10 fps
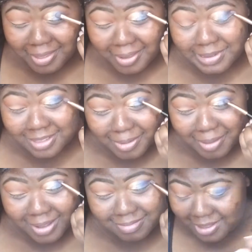it
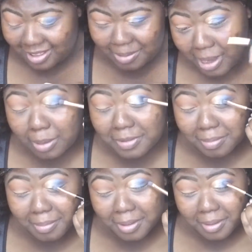didn't give me the
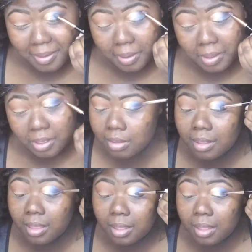pigment that I
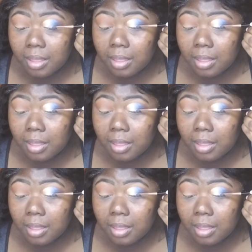wanted.